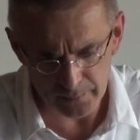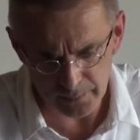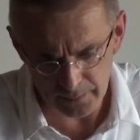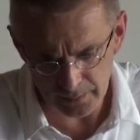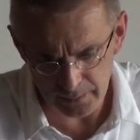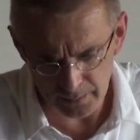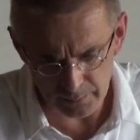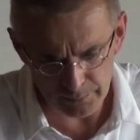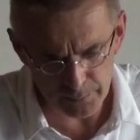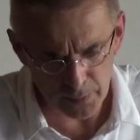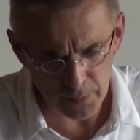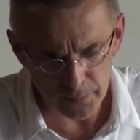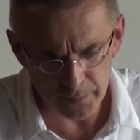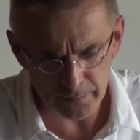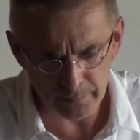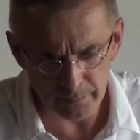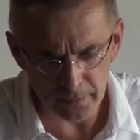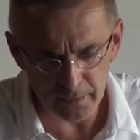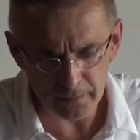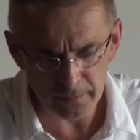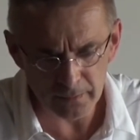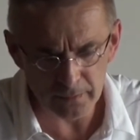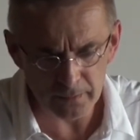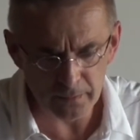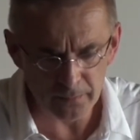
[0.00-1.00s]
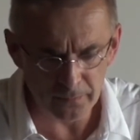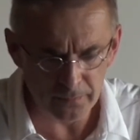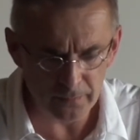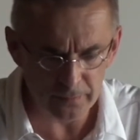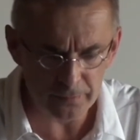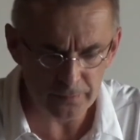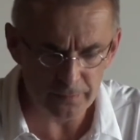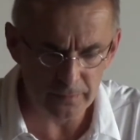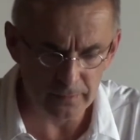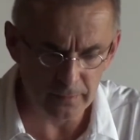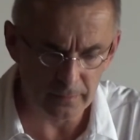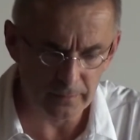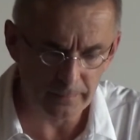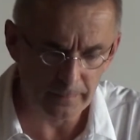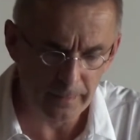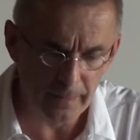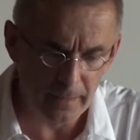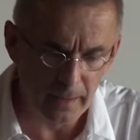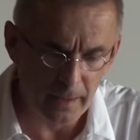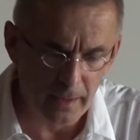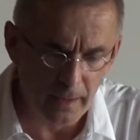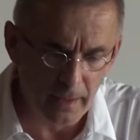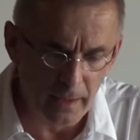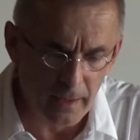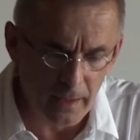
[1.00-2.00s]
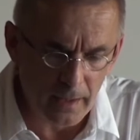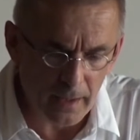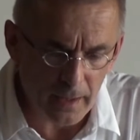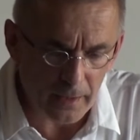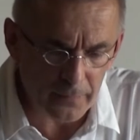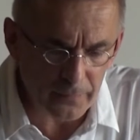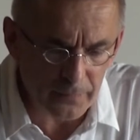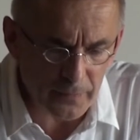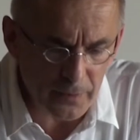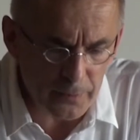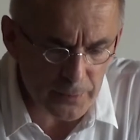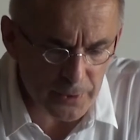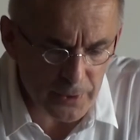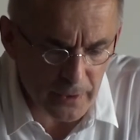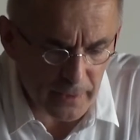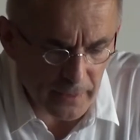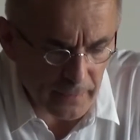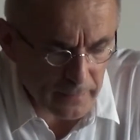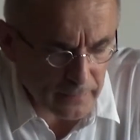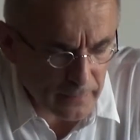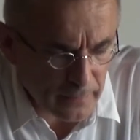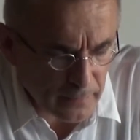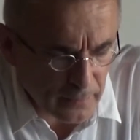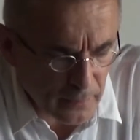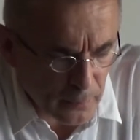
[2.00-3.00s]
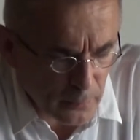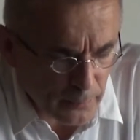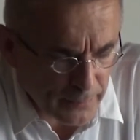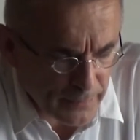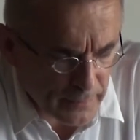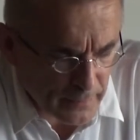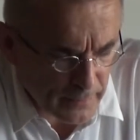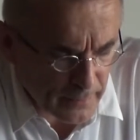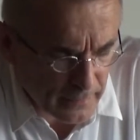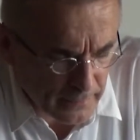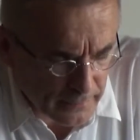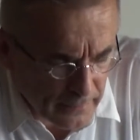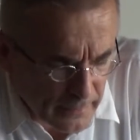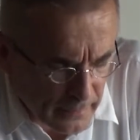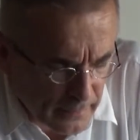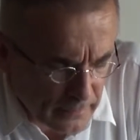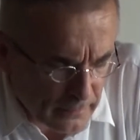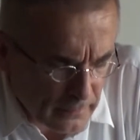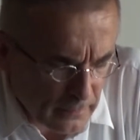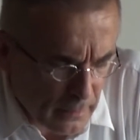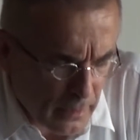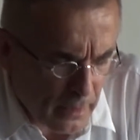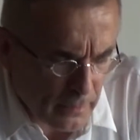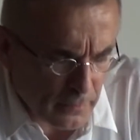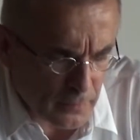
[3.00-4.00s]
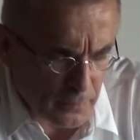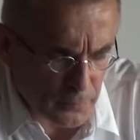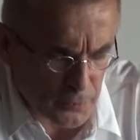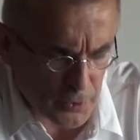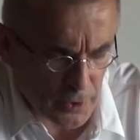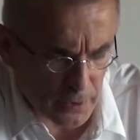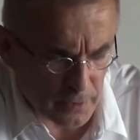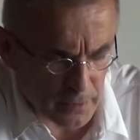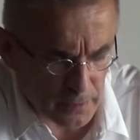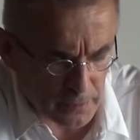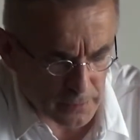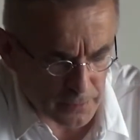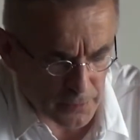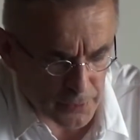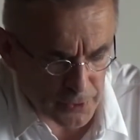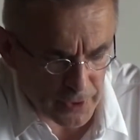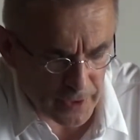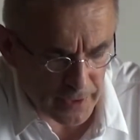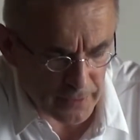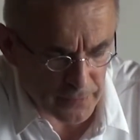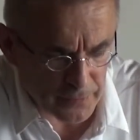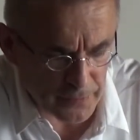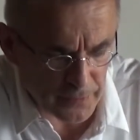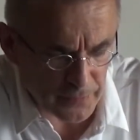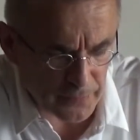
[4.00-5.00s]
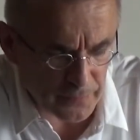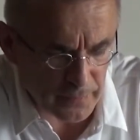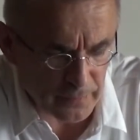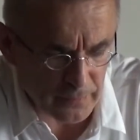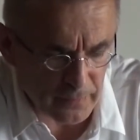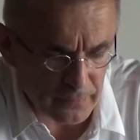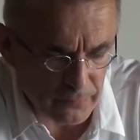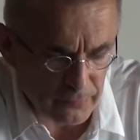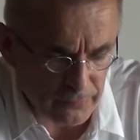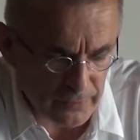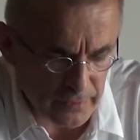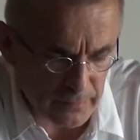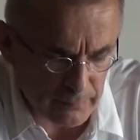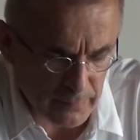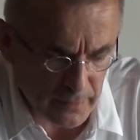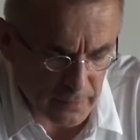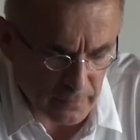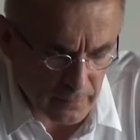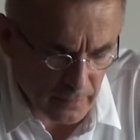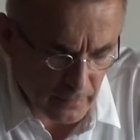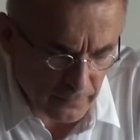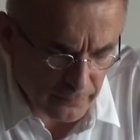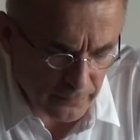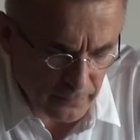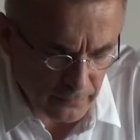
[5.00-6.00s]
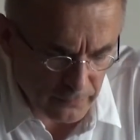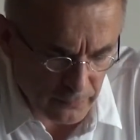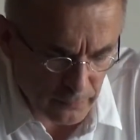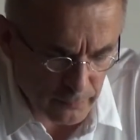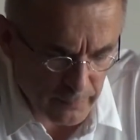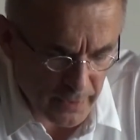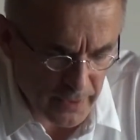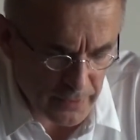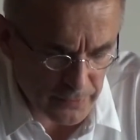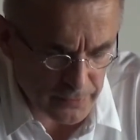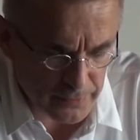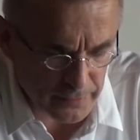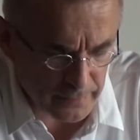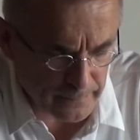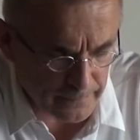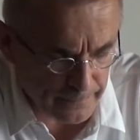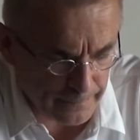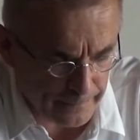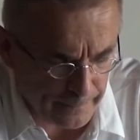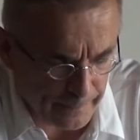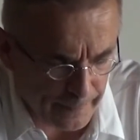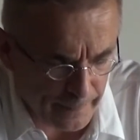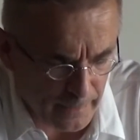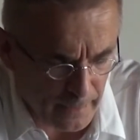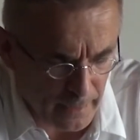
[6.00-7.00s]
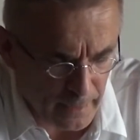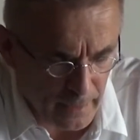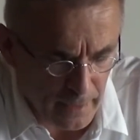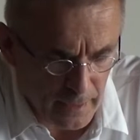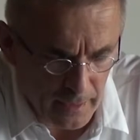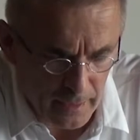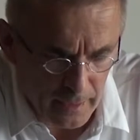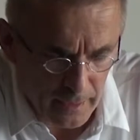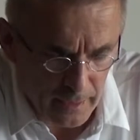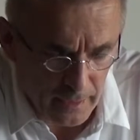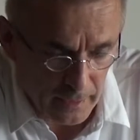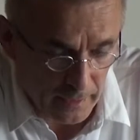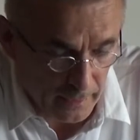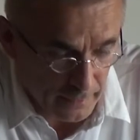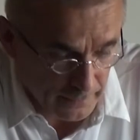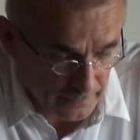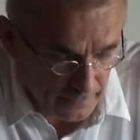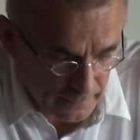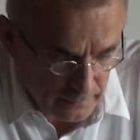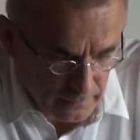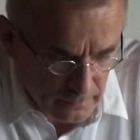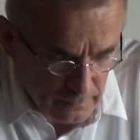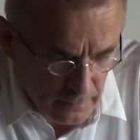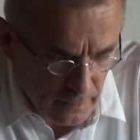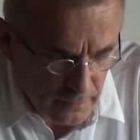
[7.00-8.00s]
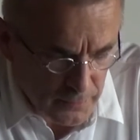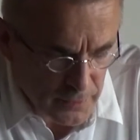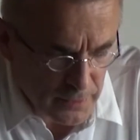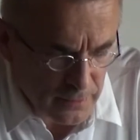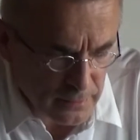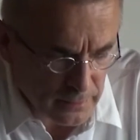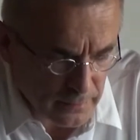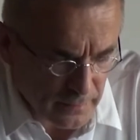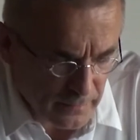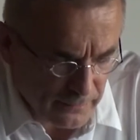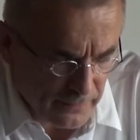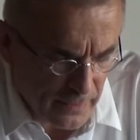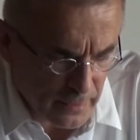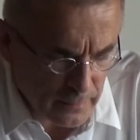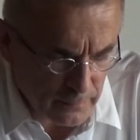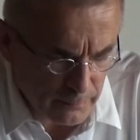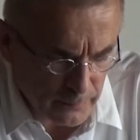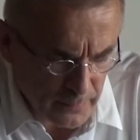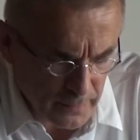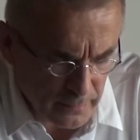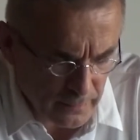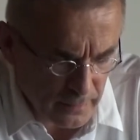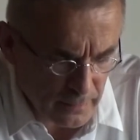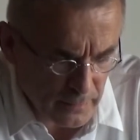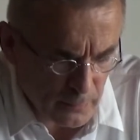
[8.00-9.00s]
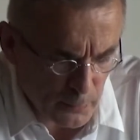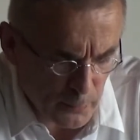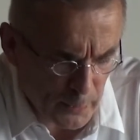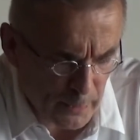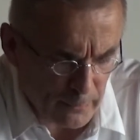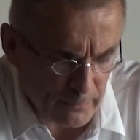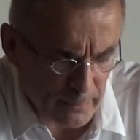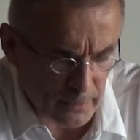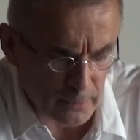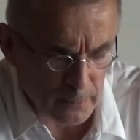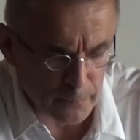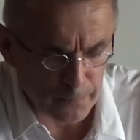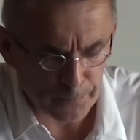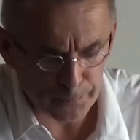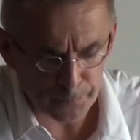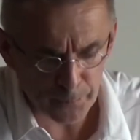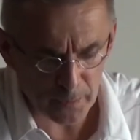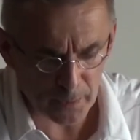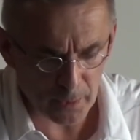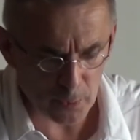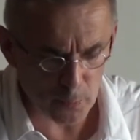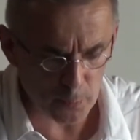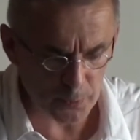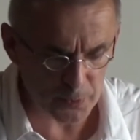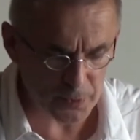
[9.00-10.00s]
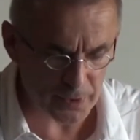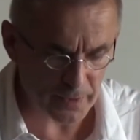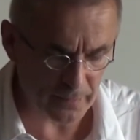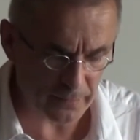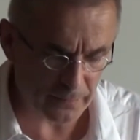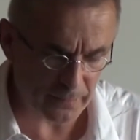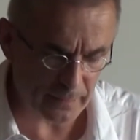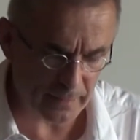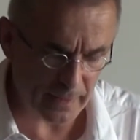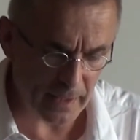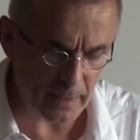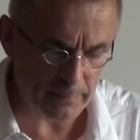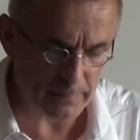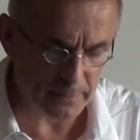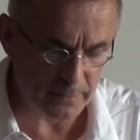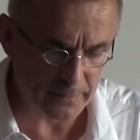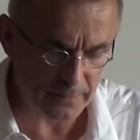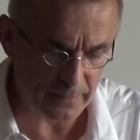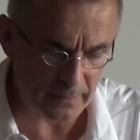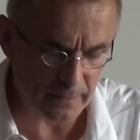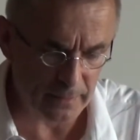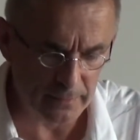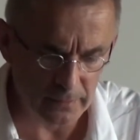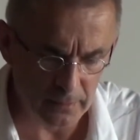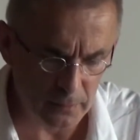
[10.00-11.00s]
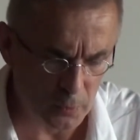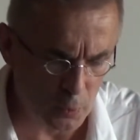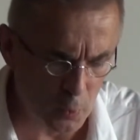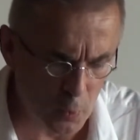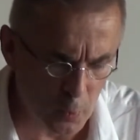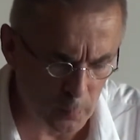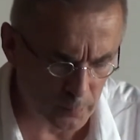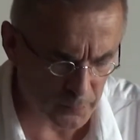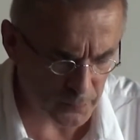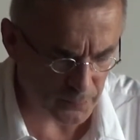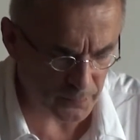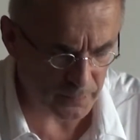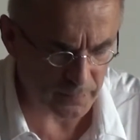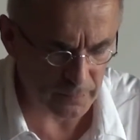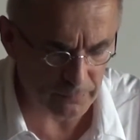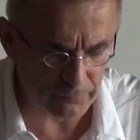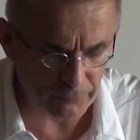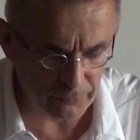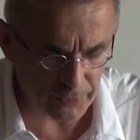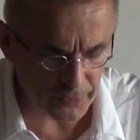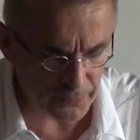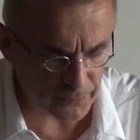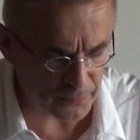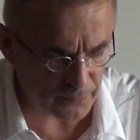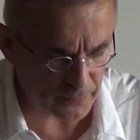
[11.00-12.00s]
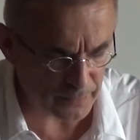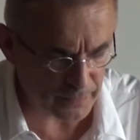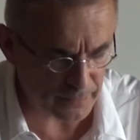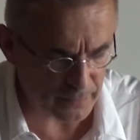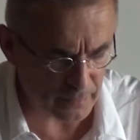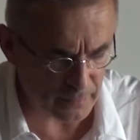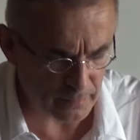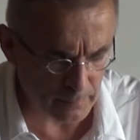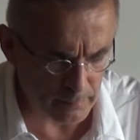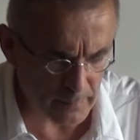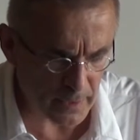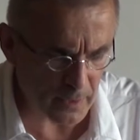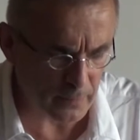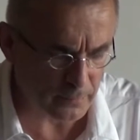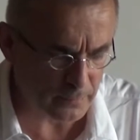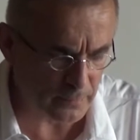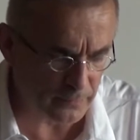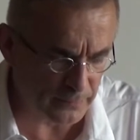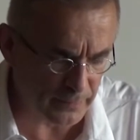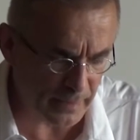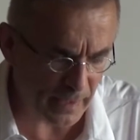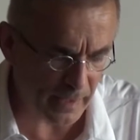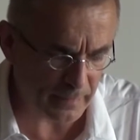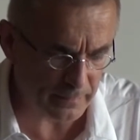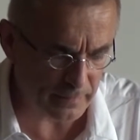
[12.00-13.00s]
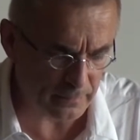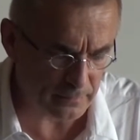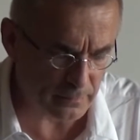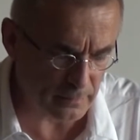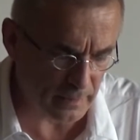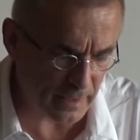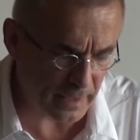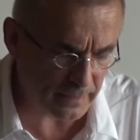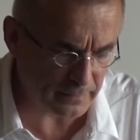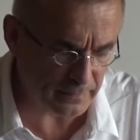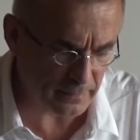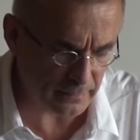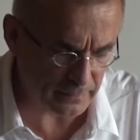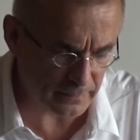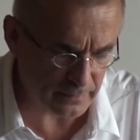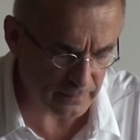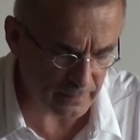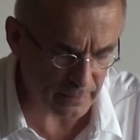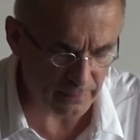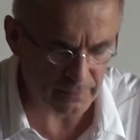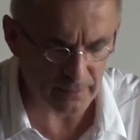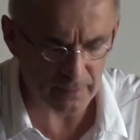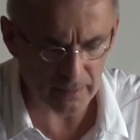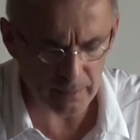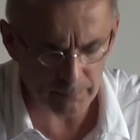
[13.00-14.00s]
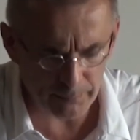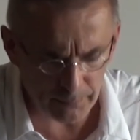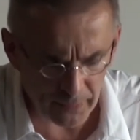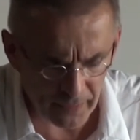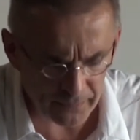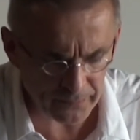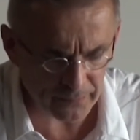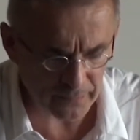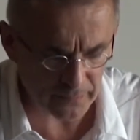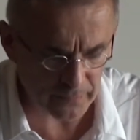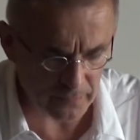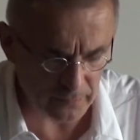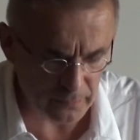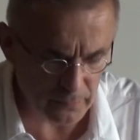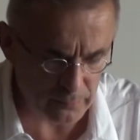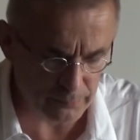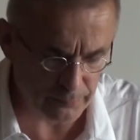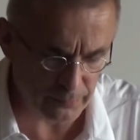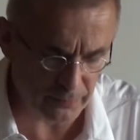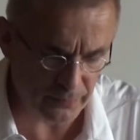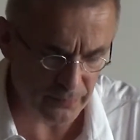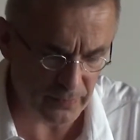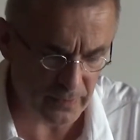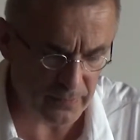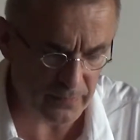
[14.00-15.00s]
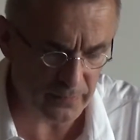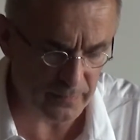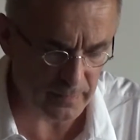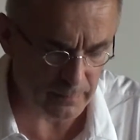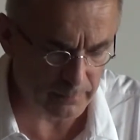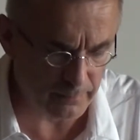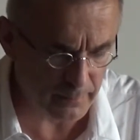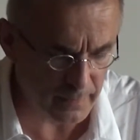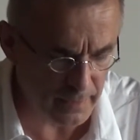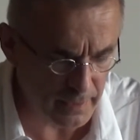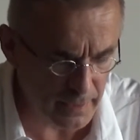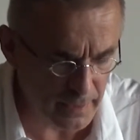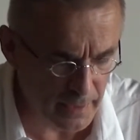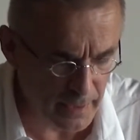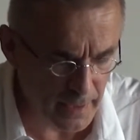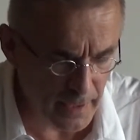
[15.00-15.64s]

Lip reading: the postmodern condition, associated with the technological changes in the treatment of information. Technological development, however, which has enabled an enormous increase in the amount of data collected and the capacity to process them,